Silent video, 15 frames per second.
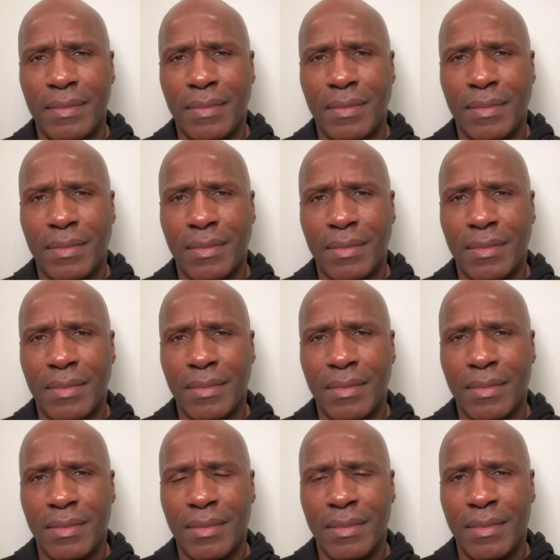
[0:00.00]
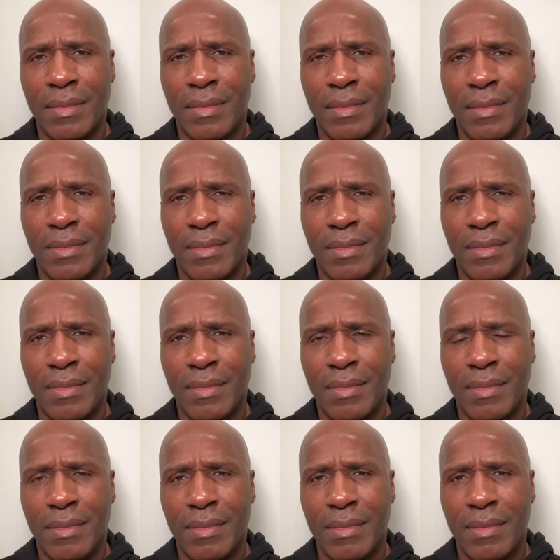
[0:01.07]

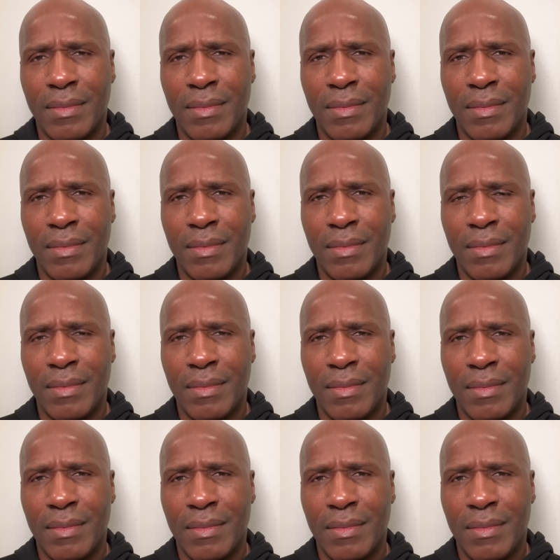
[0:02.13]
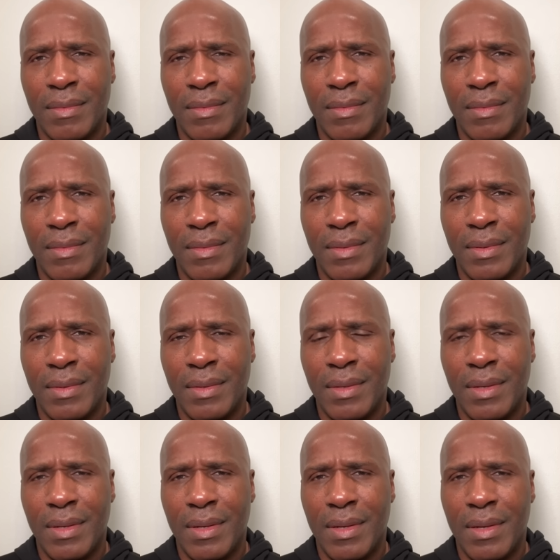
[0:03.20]

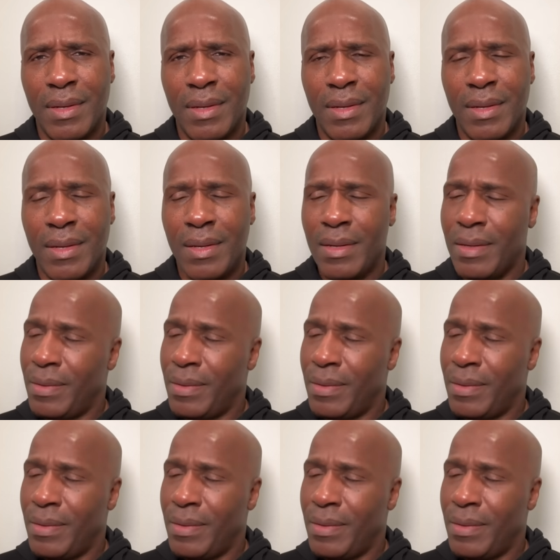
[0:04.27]
(silence)